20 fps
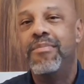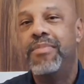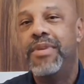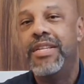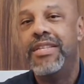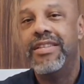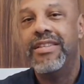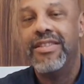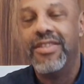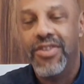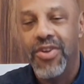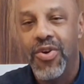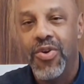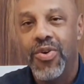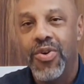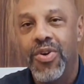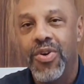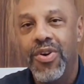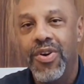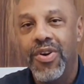a business
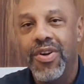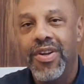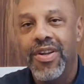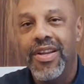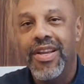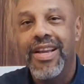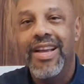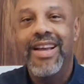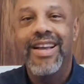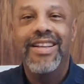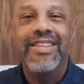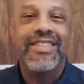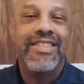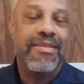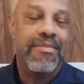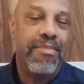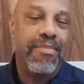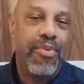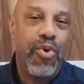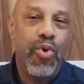owner, it's
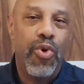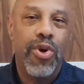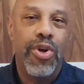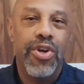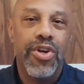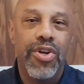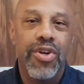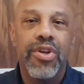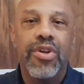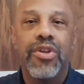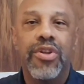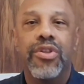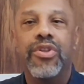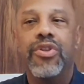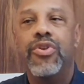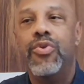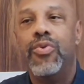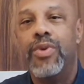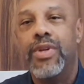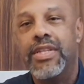important
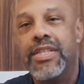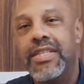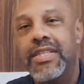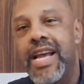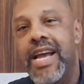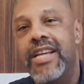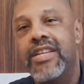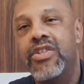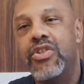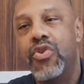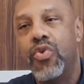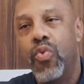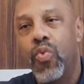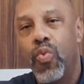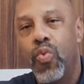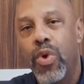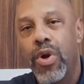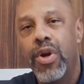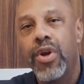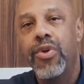to assess
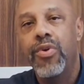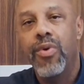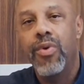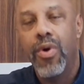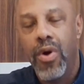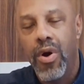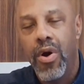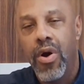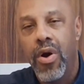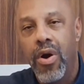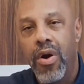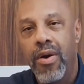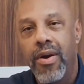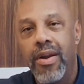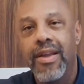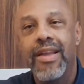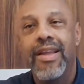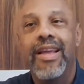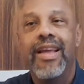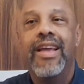where you are
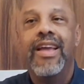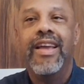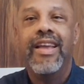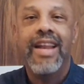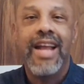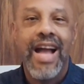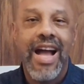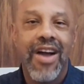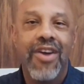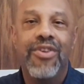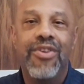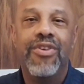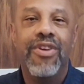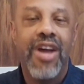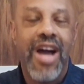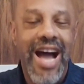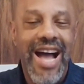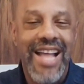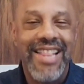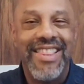and how you
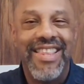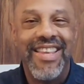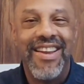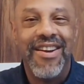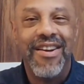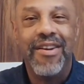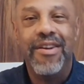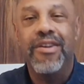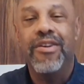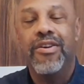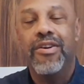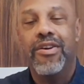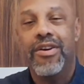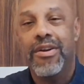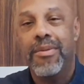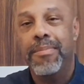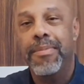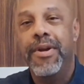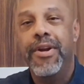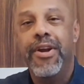got there
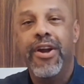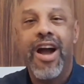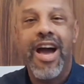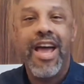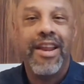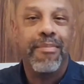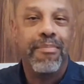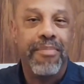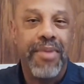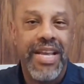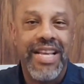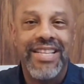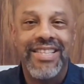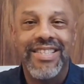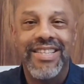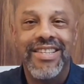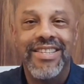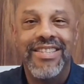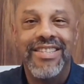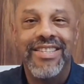on a periodic
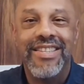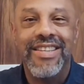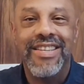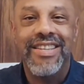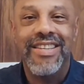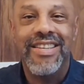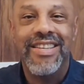basis.